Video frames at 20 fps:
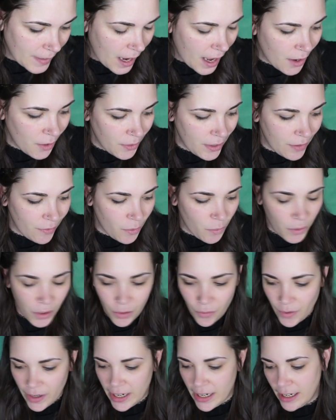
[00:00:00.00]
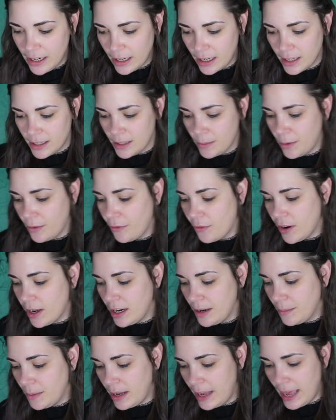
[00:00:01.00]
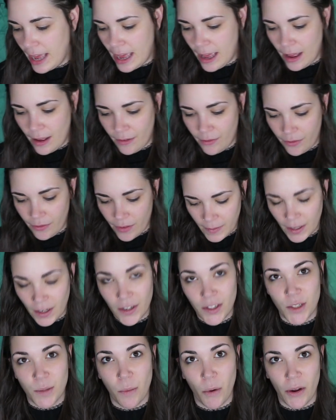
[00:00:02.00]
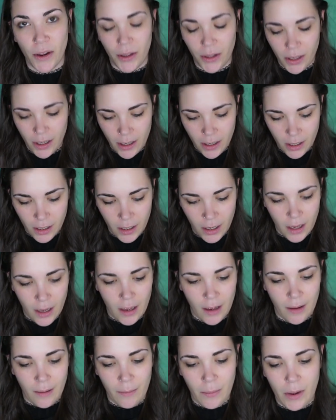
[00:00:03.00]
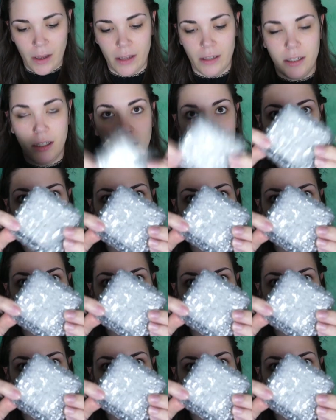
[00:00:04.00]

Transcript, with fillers: I don't even want to read it because I'm afraid it might have like a spoiler, but...